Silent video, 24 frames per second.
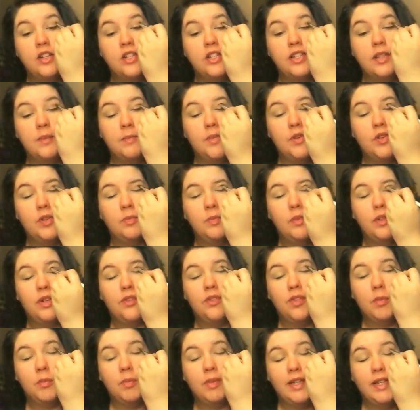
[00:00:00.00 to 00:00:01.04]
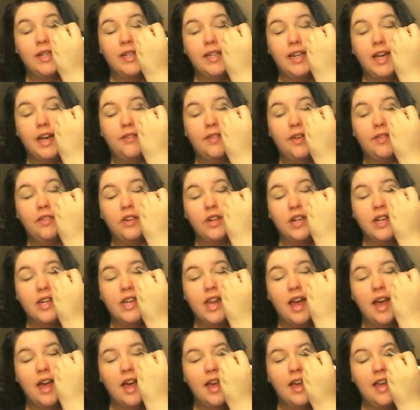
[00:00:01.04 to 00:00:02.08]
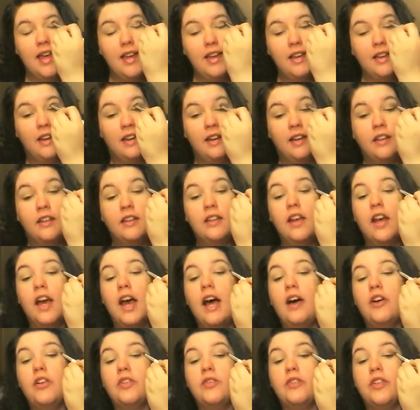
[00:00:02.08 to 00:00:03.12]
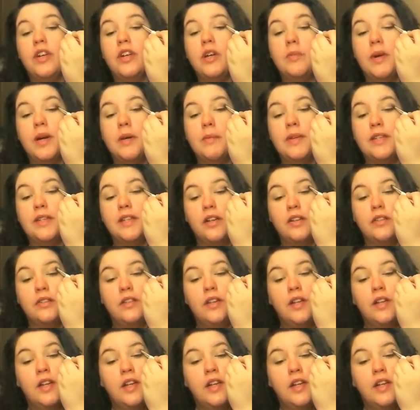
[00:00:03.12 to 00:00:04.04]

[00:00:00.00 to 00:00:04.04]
it's the most beautiful blending I've ever done. I was very proud of myself.